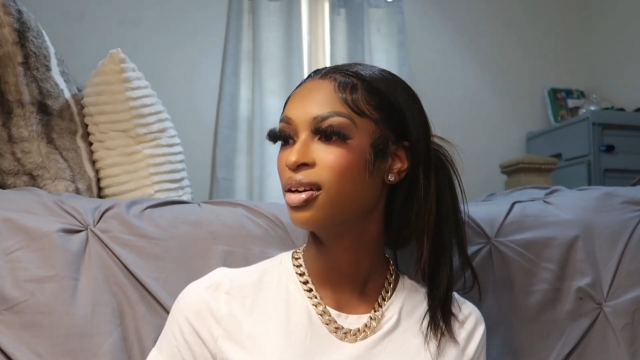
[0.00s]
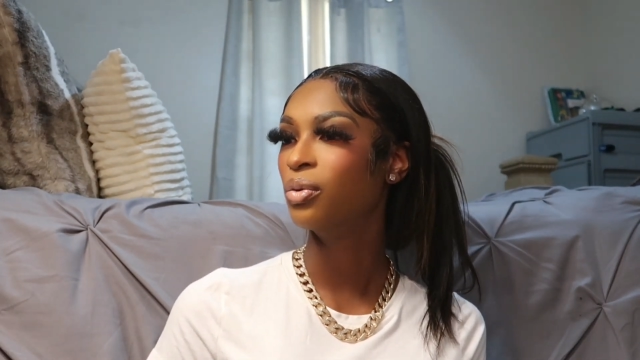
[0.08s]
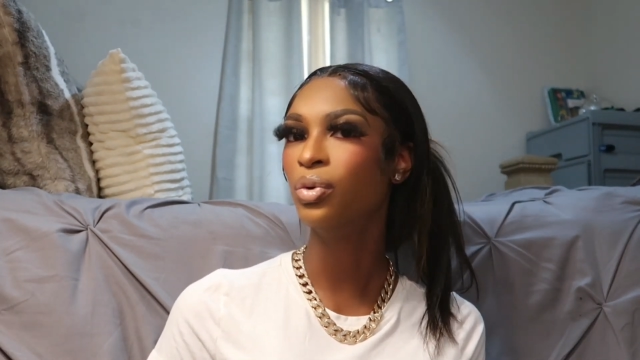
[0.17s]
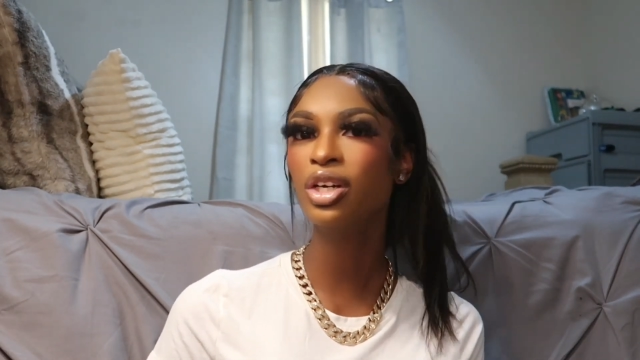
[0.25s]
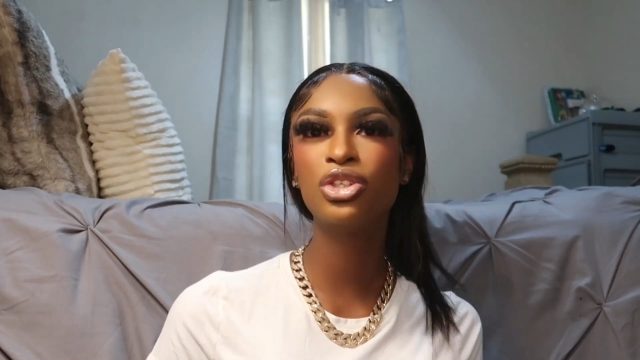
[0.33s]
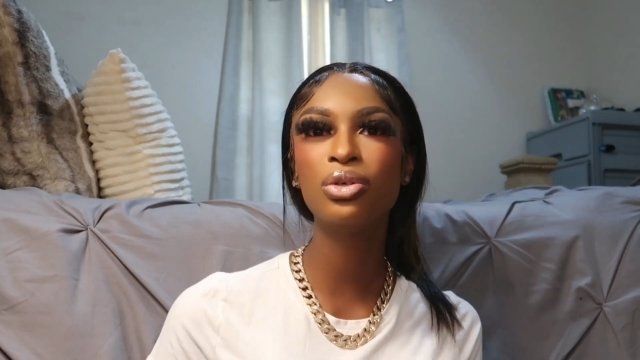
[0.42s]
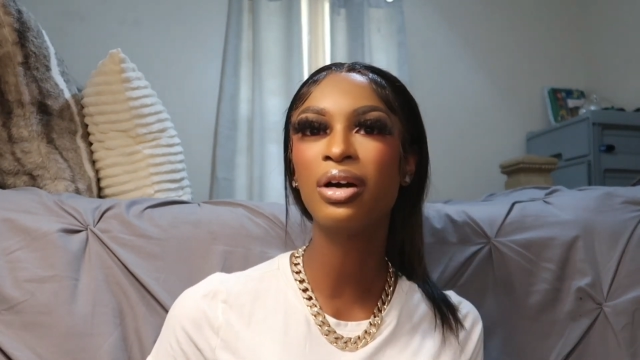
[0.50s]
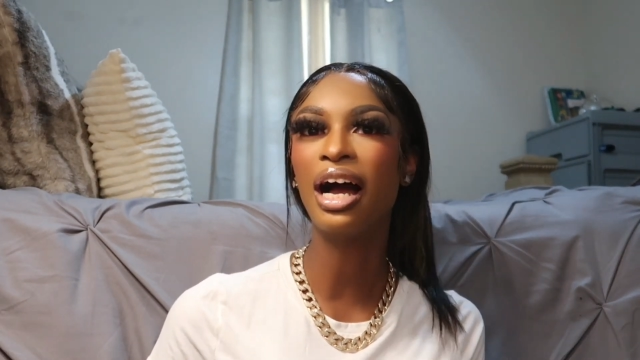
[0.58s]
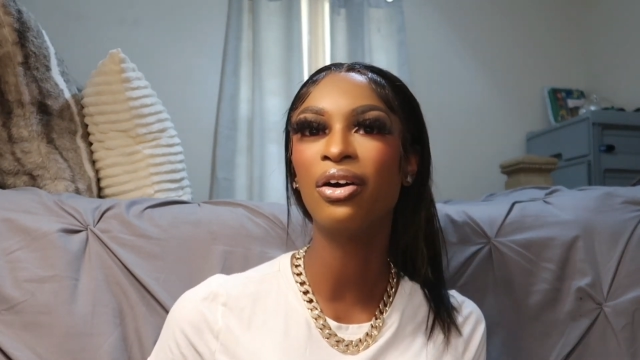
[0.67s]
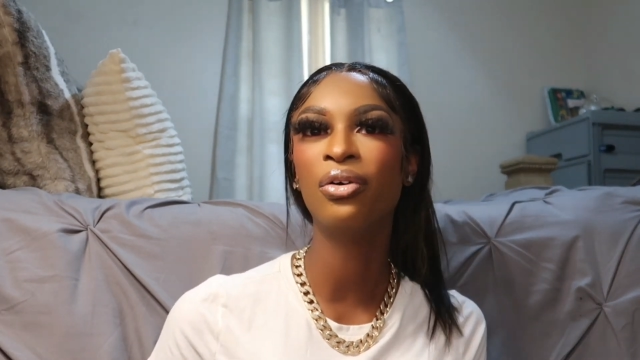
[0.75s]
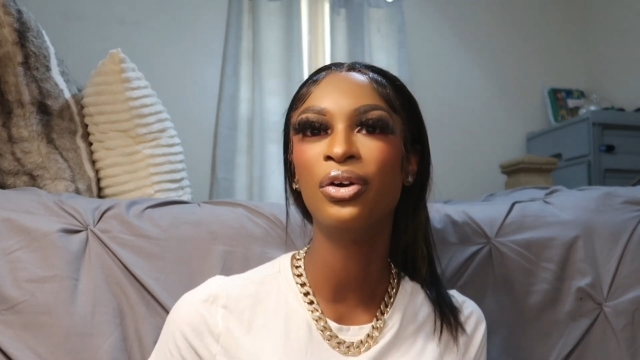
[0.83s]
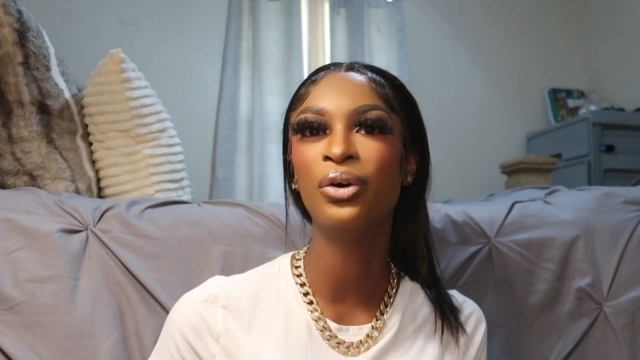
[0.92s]
what you
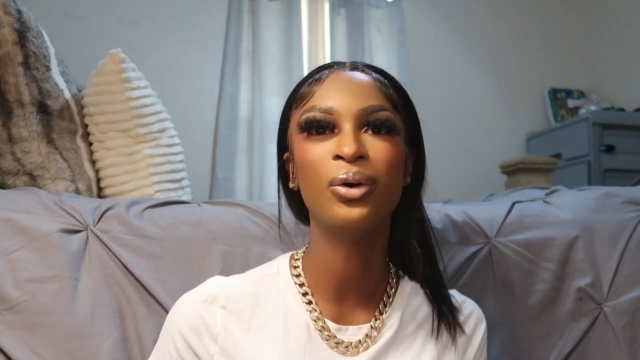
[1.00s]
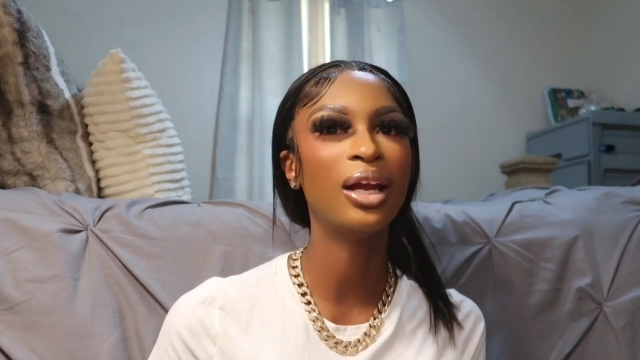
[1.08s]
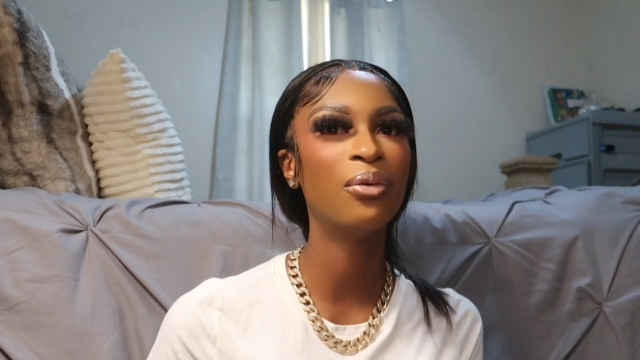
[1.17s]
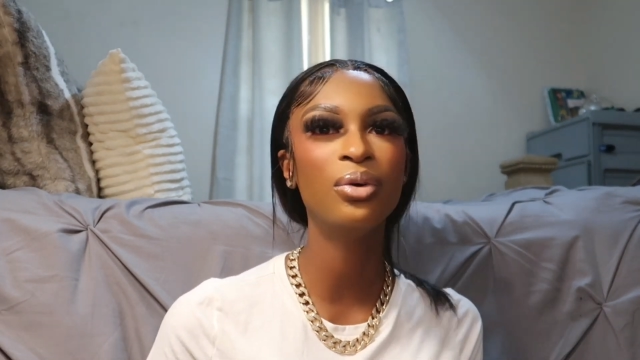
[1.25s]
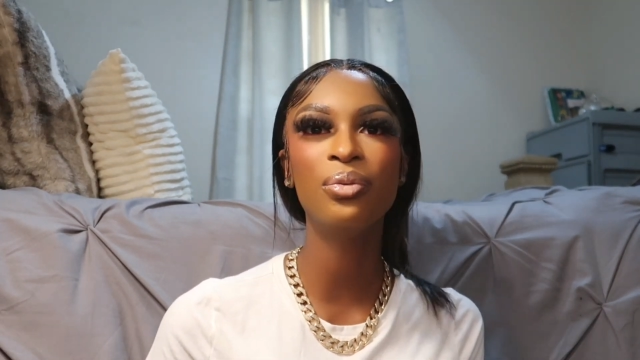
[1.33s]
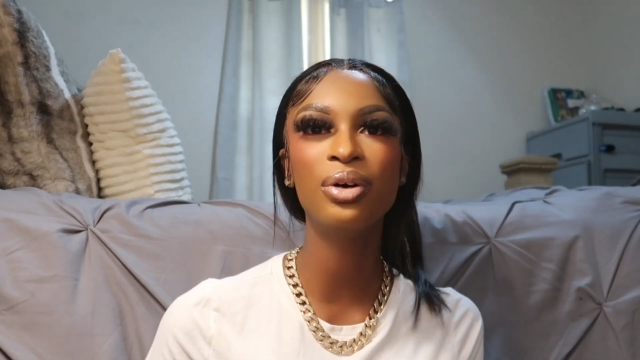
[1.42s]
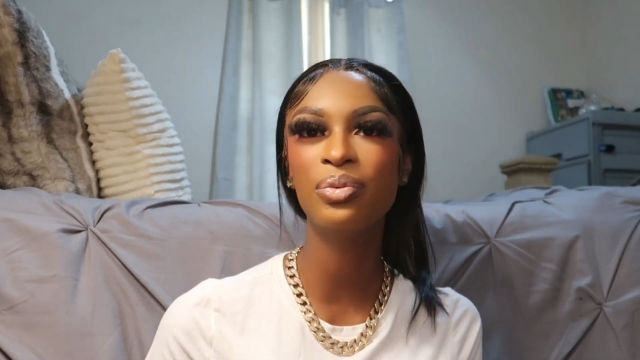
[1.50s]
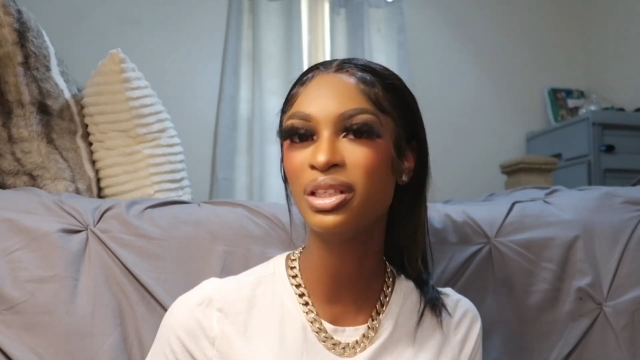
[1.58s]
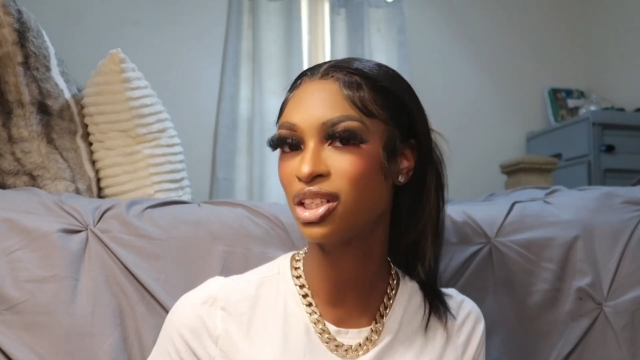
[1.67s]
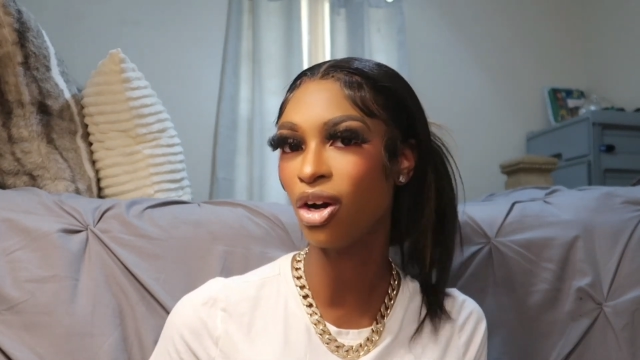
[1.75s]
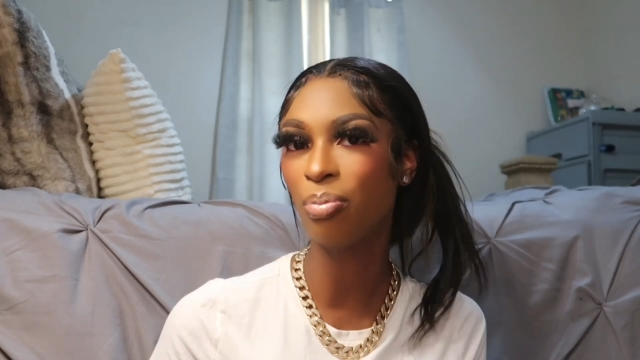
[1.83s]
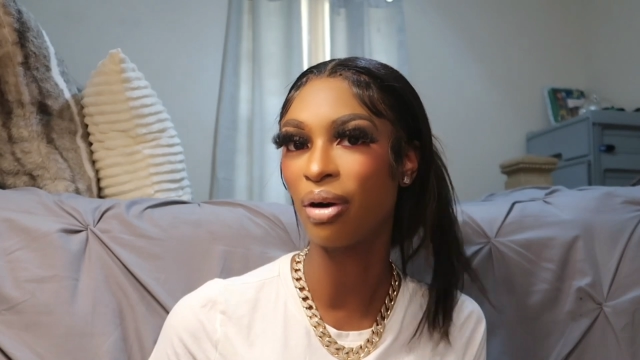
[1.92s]
got going on? Like, what, what
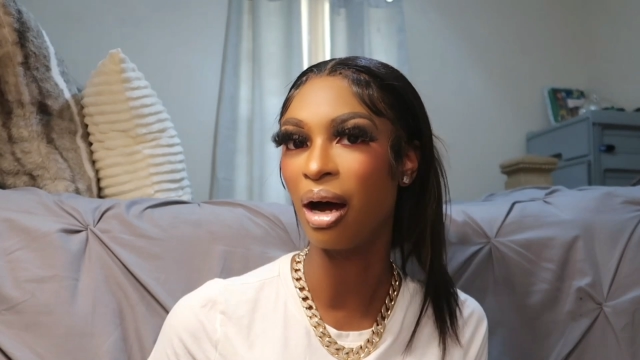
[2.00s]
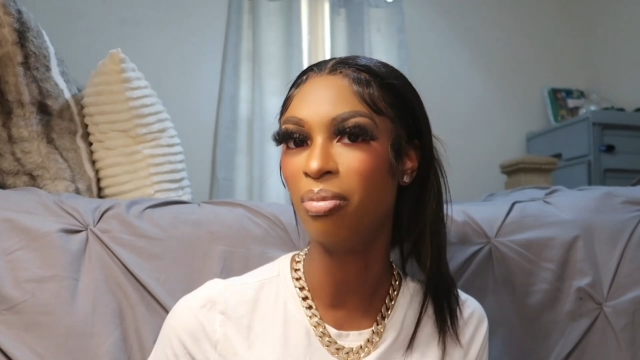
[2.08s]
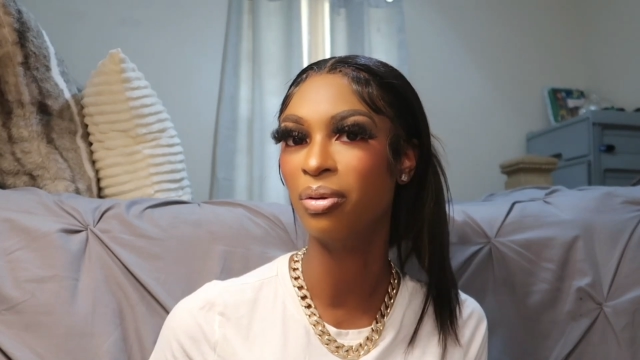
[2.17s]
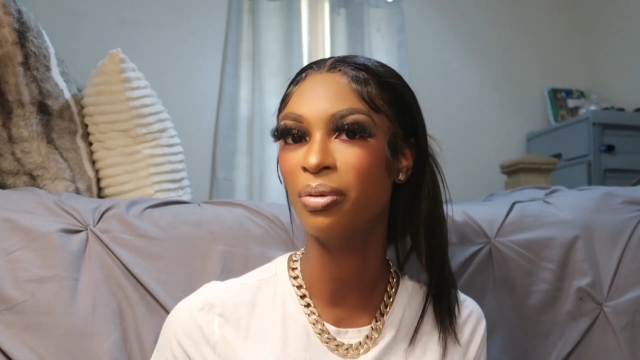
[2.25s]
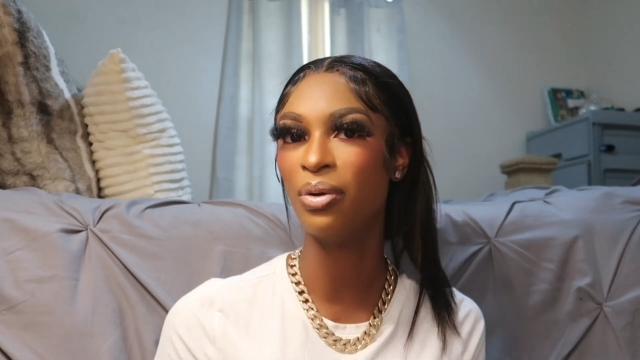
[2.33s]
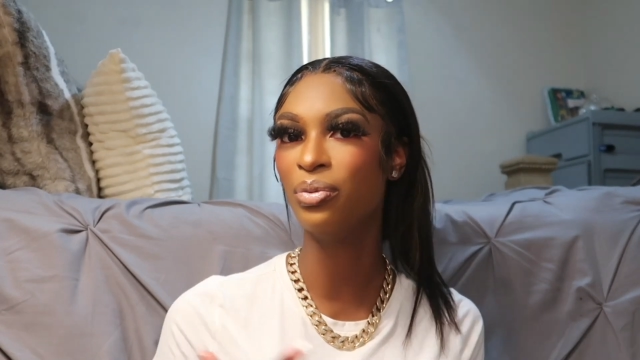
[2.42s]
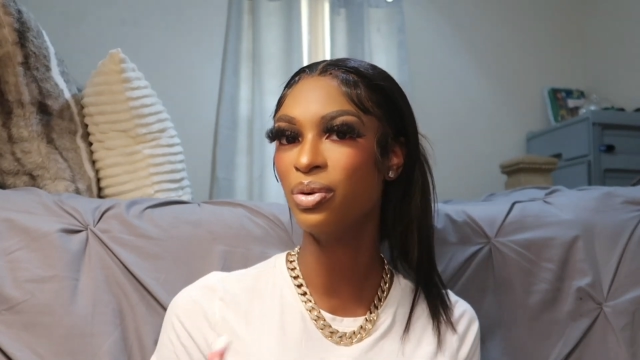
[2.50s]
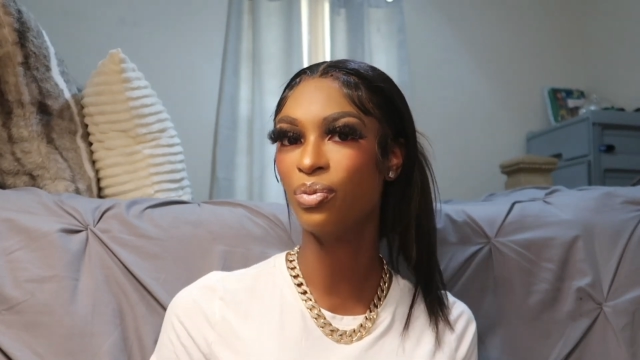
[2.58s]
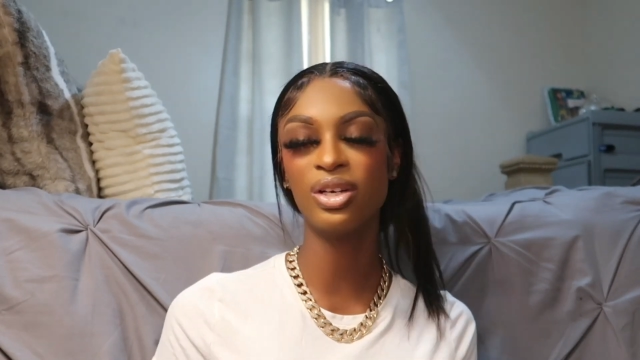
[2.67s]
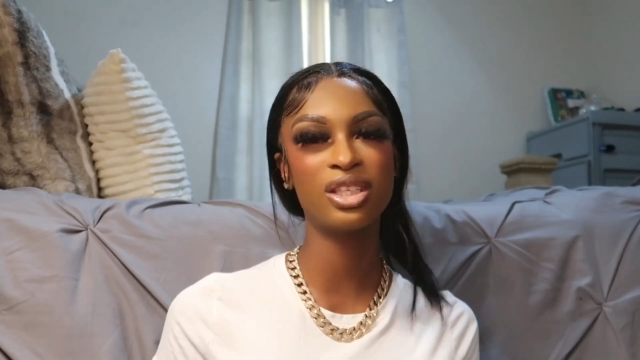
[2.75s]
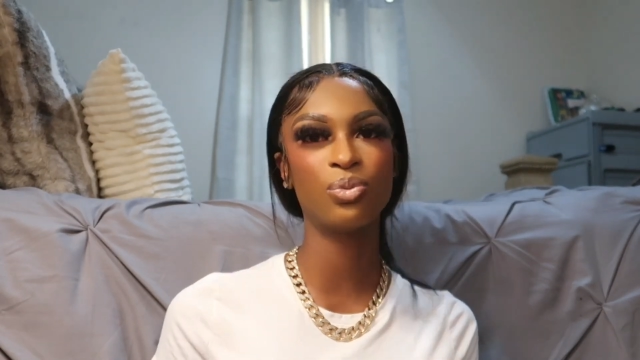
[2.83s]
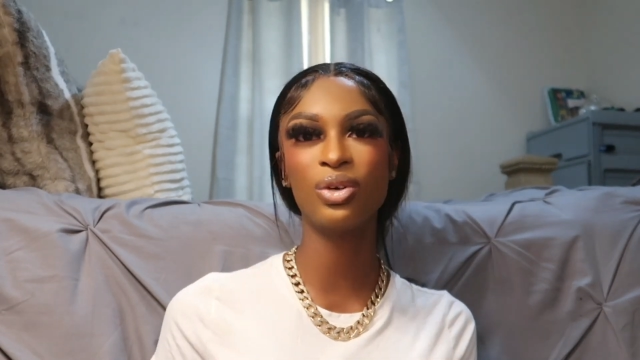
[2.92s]
what's your problem? Like,
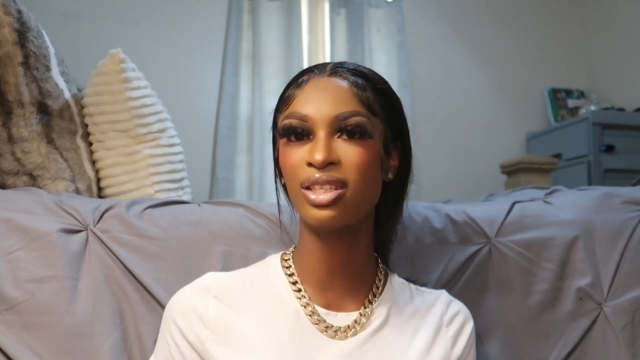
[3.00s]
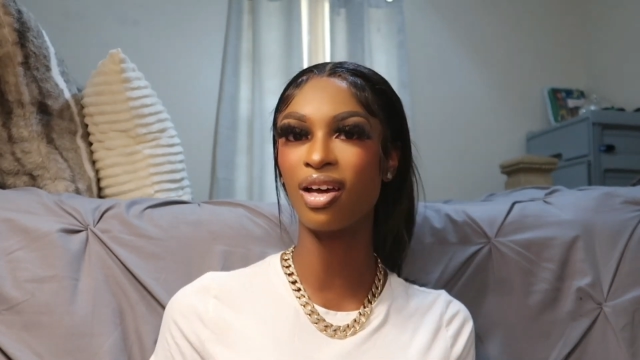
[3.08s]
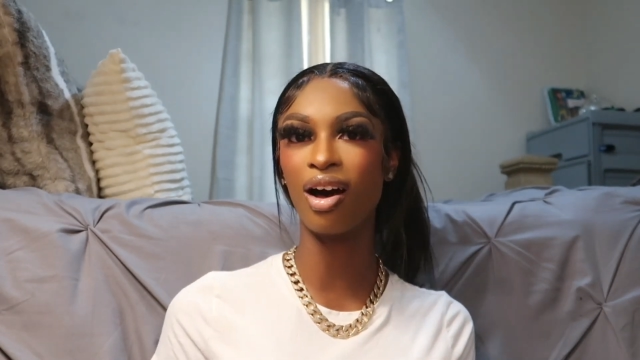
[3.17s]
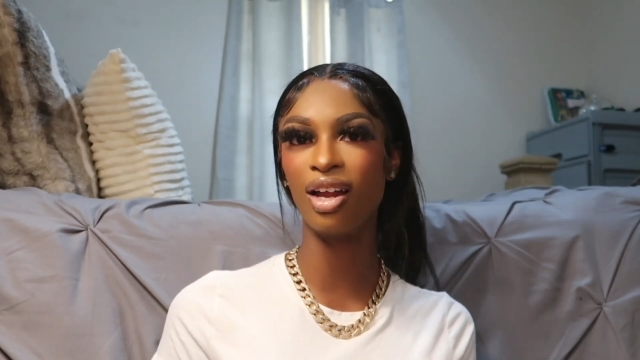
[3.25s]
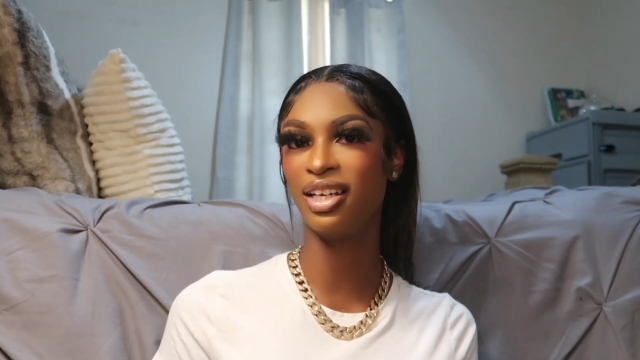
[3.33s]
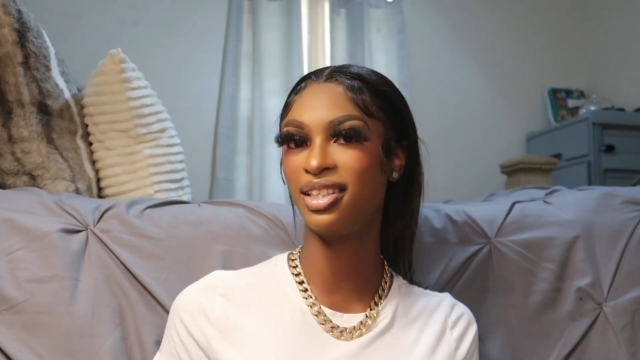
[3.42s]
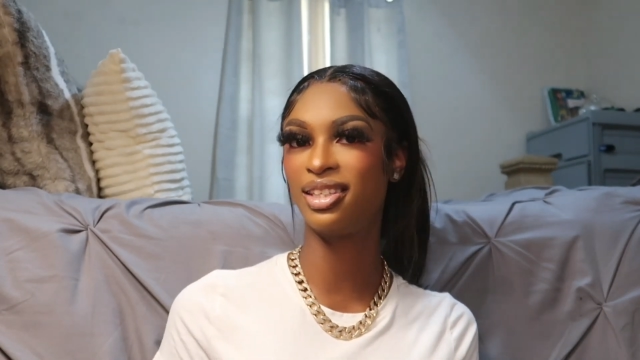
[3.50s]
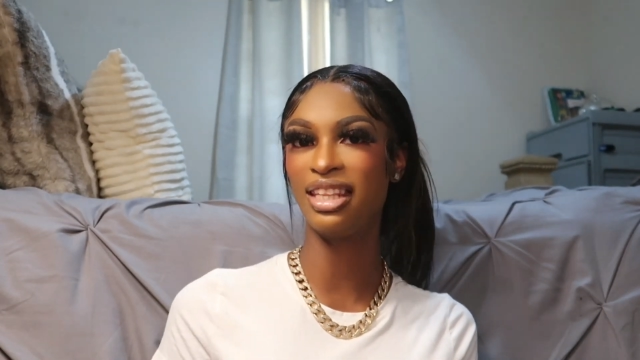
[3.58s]
what, what's what's all this?